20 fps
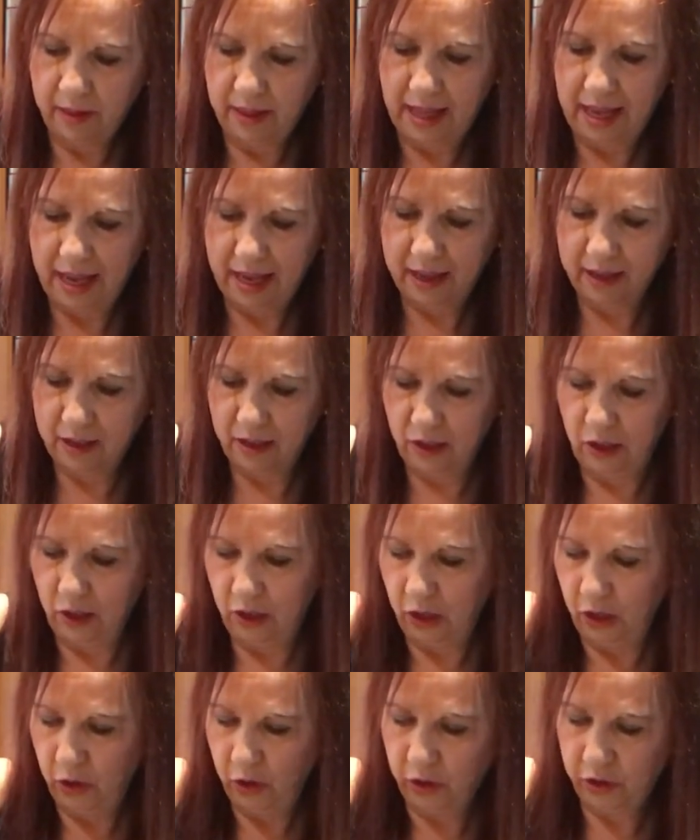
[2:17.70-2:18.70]
That
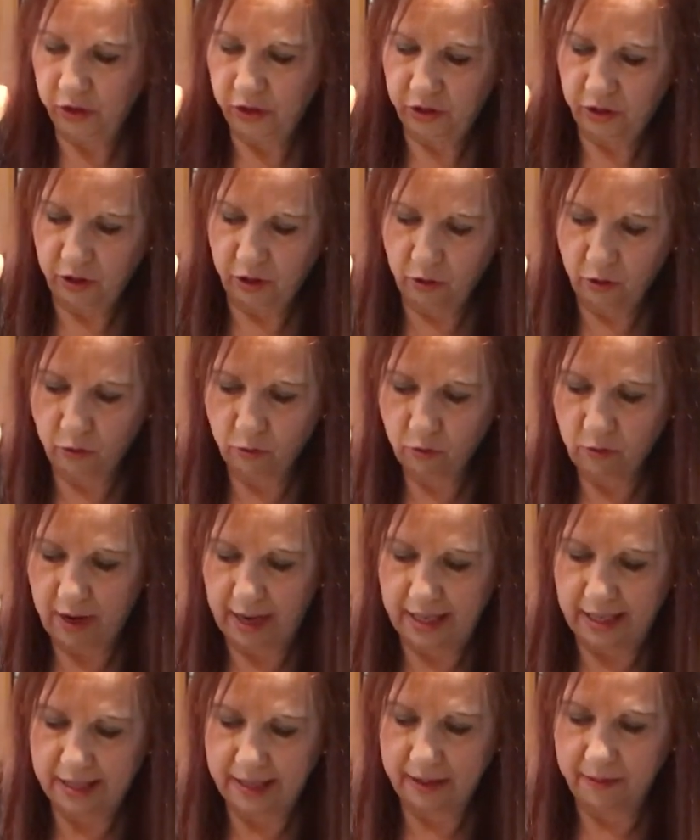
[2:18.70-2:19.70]
looks
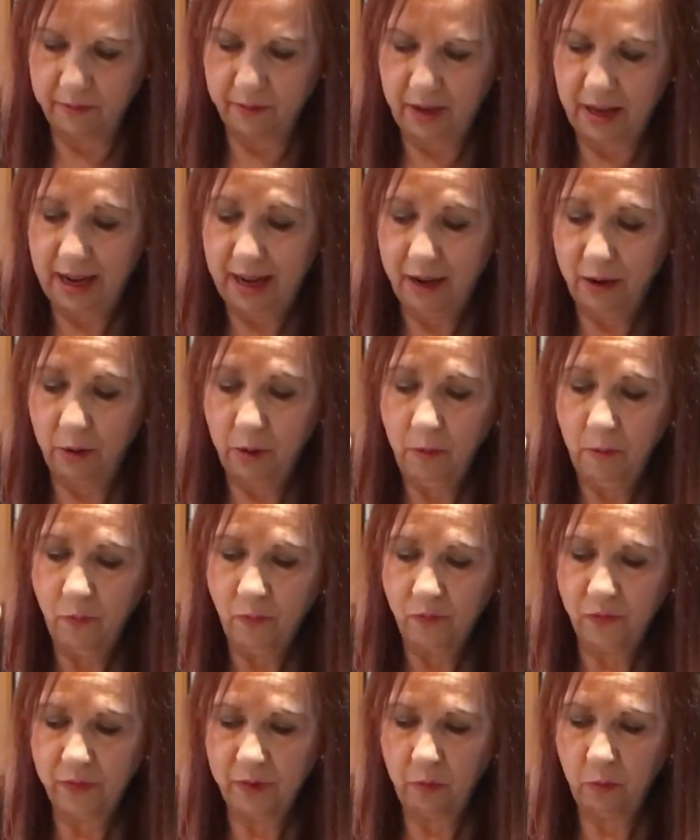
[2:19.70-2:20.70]
great. Now
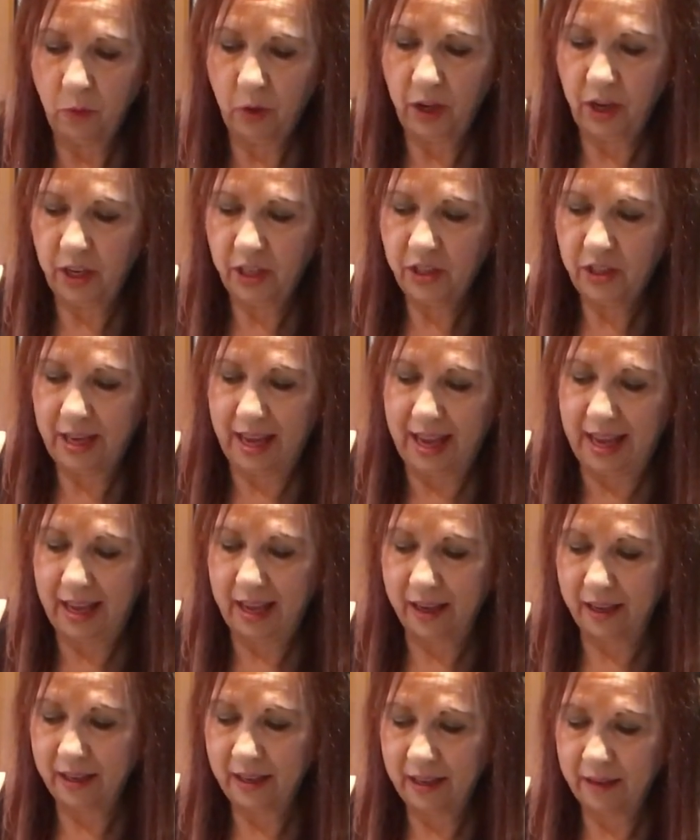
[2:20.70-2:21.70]
we're going to
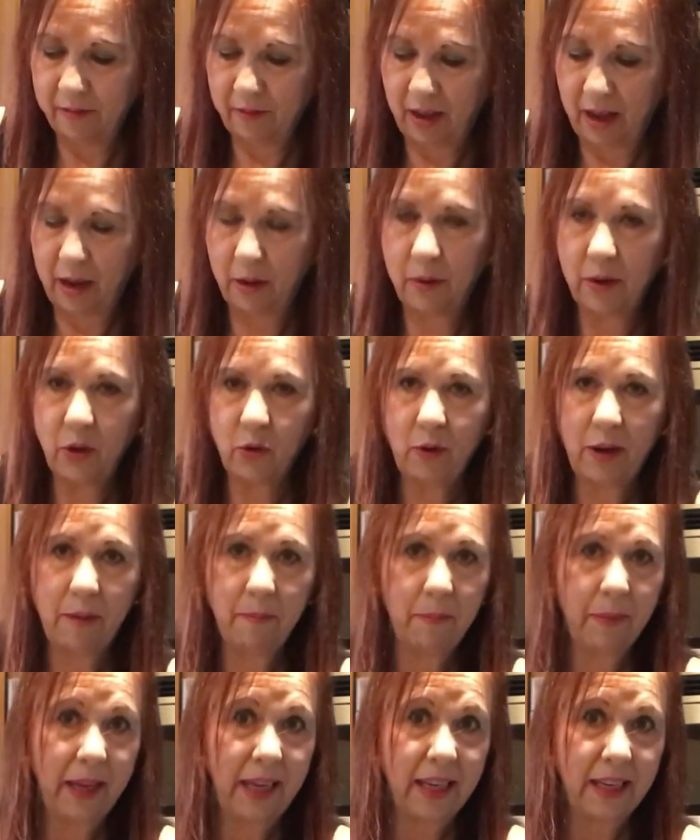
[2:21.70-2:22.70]
add our
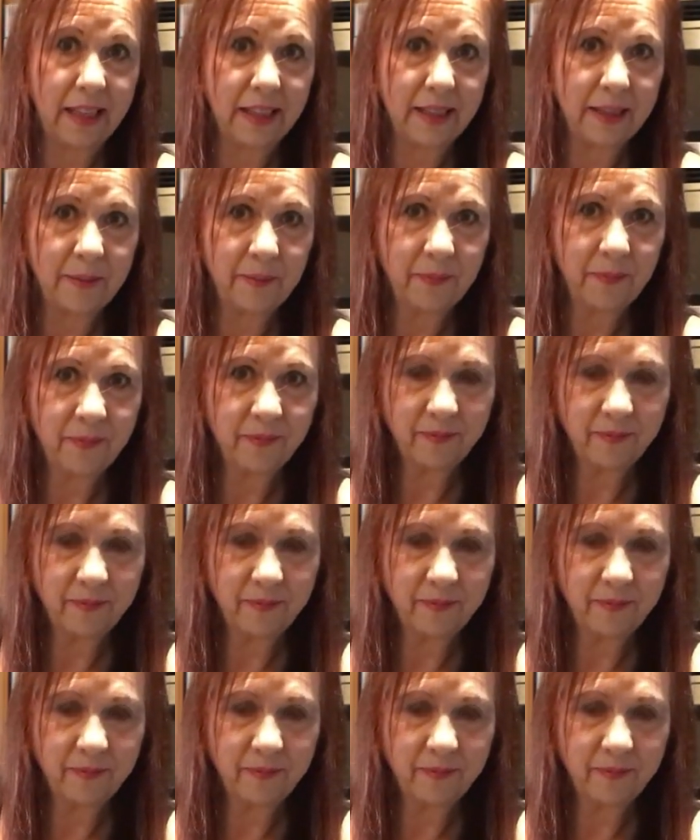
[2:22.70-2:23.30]
green peas.